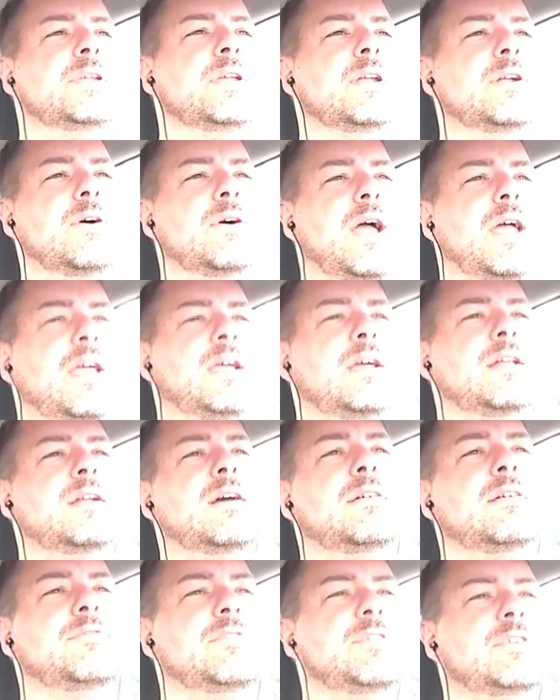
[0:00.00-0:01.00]
you know,
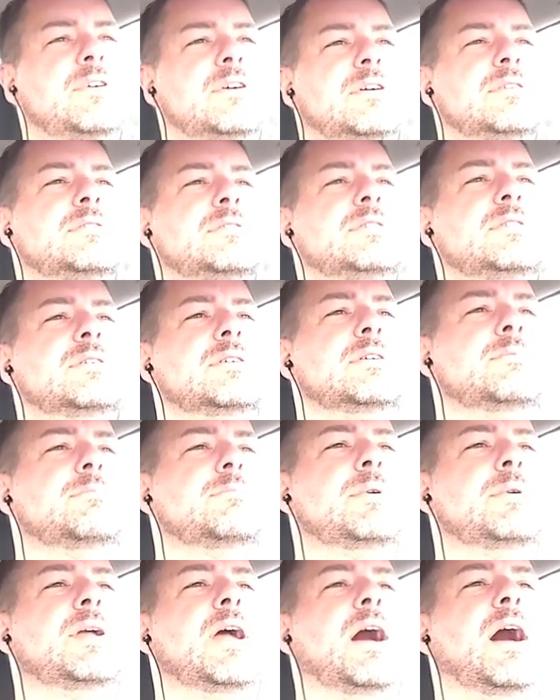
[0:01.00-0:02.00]
hanging off your
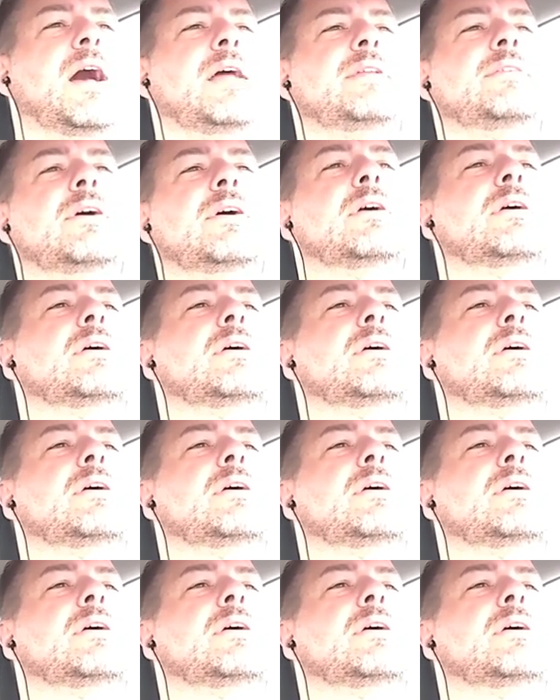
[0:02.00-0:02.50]
gut,